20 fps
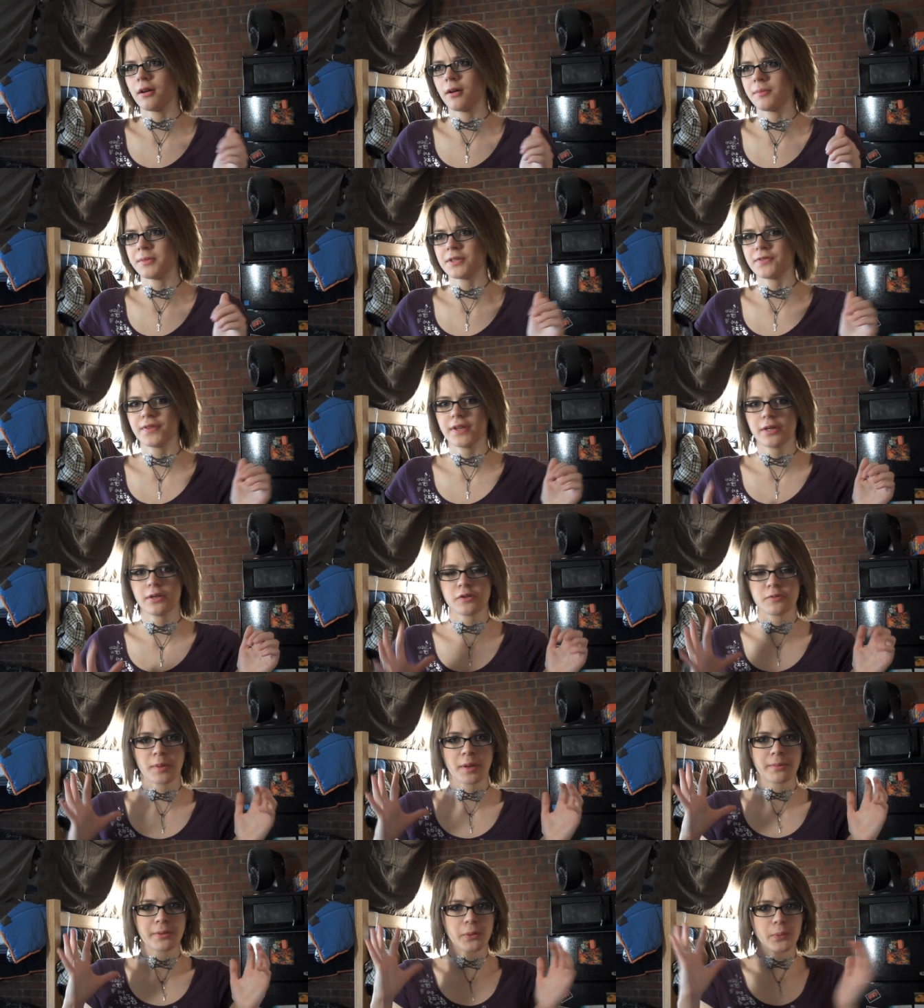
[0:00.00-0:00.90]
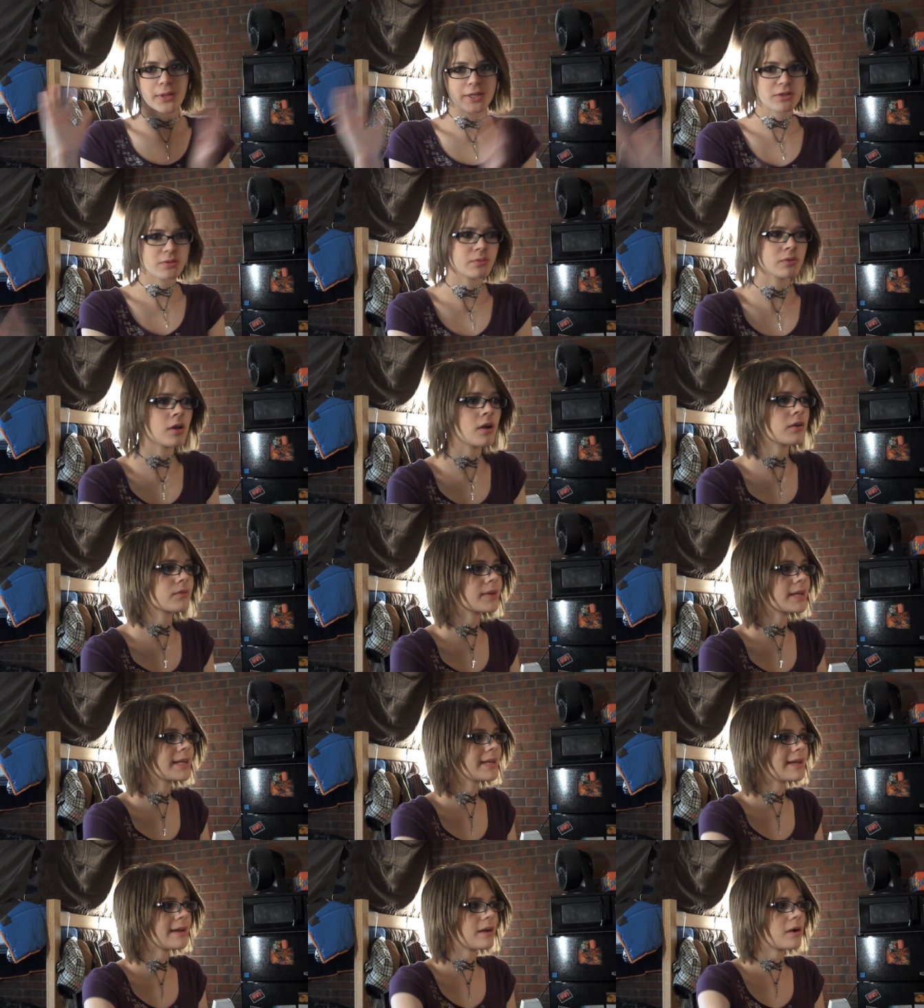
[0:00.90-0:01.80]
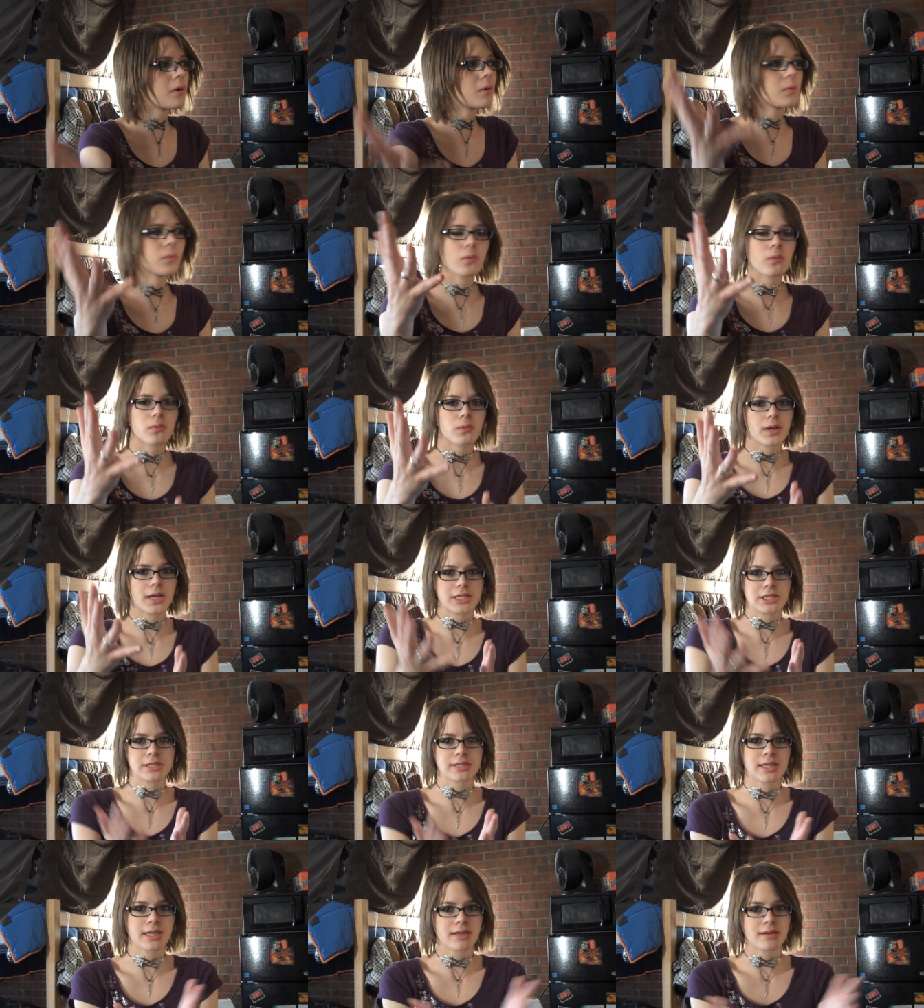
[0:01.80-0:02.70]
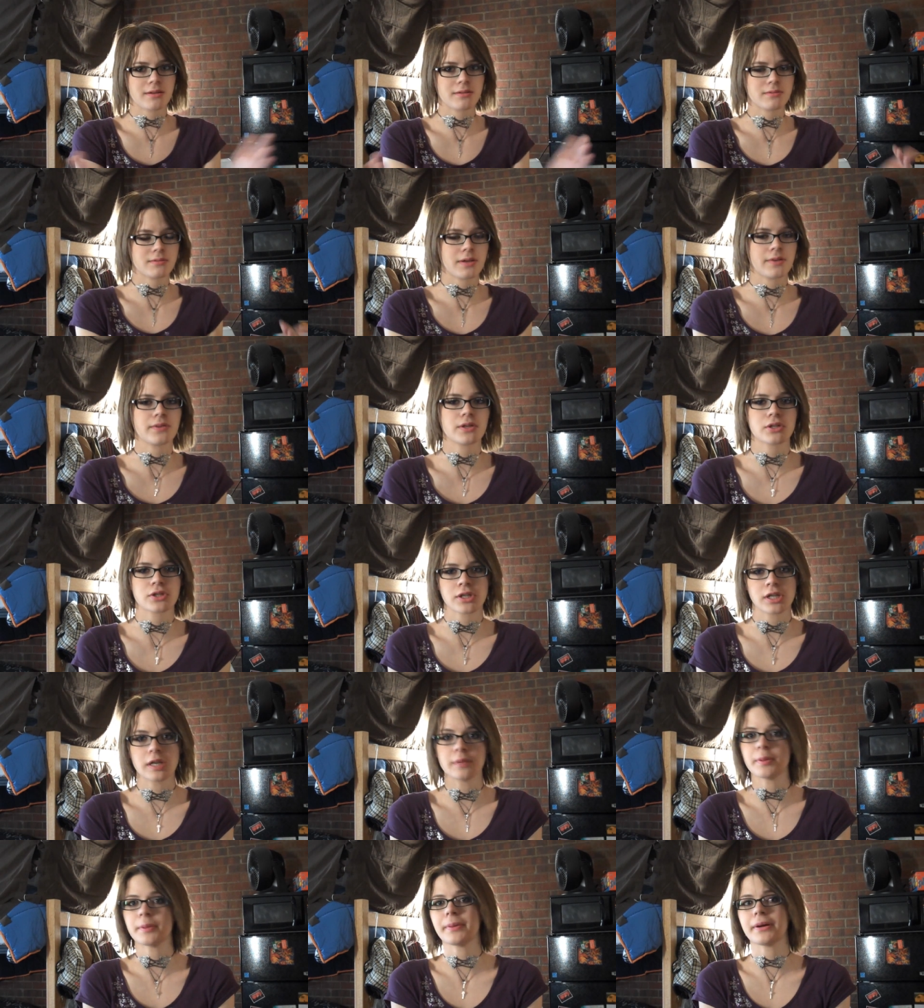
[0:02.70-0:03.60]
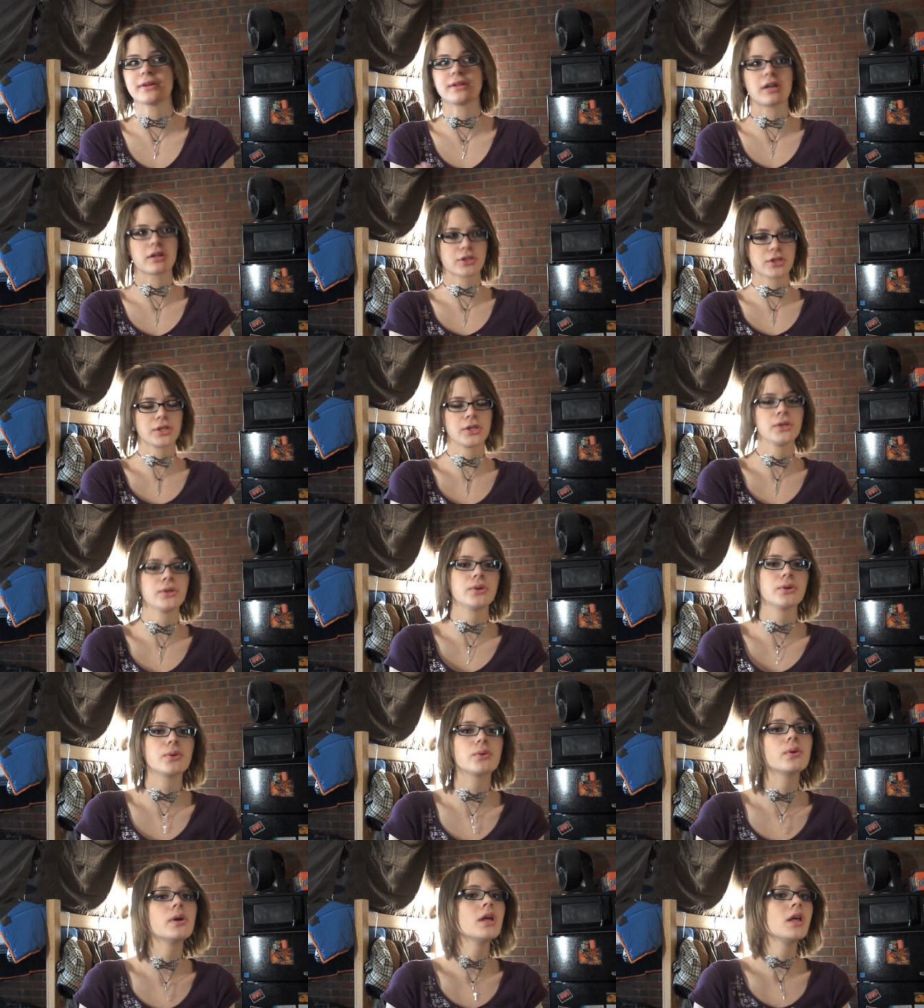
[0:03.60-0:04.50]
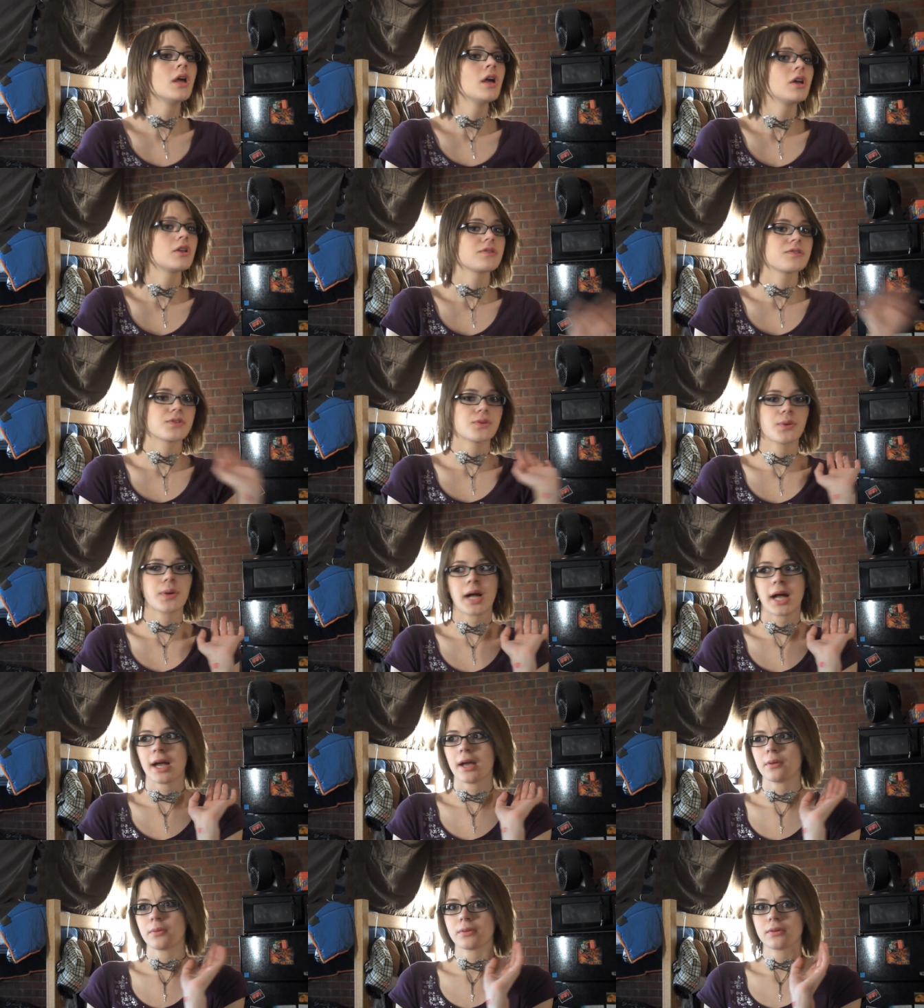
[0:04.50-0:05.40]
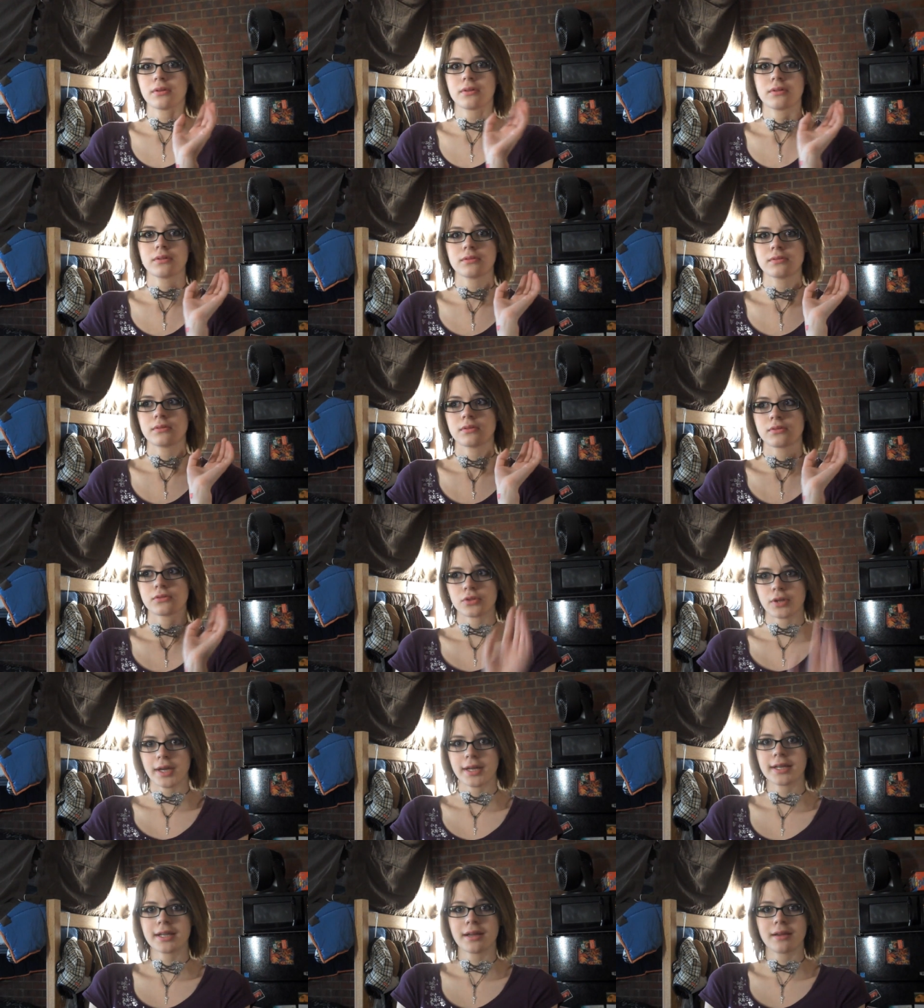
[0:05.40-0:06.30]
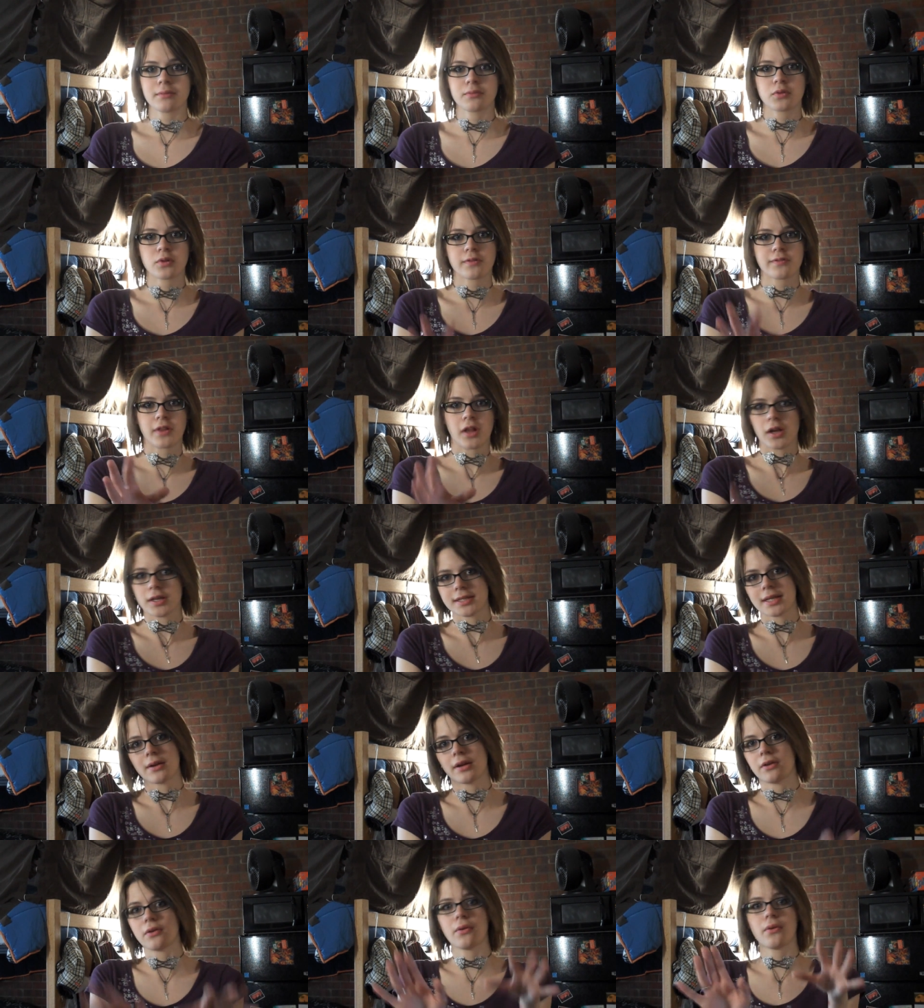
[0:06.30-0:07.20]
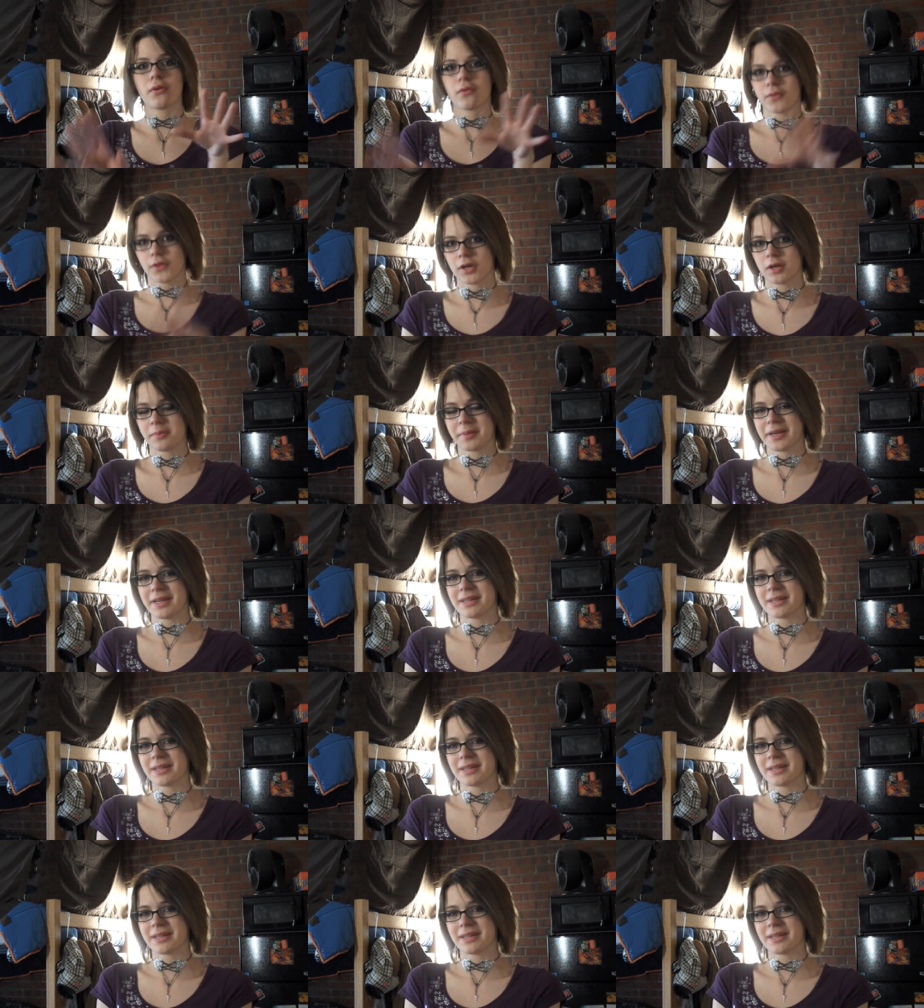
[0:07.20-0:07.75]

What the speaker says: This video is probably way too long right now. I just can't ever shut up about Doctor Who, so I will try to get more vlogs out. I don't know if they're going to